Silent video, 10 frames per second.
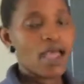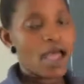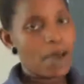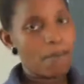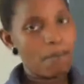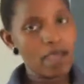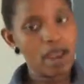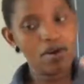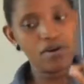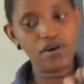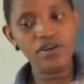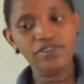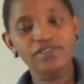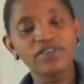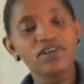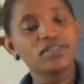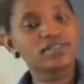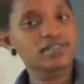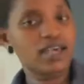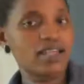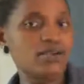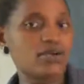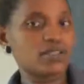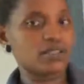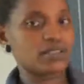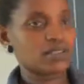A pair of sandals.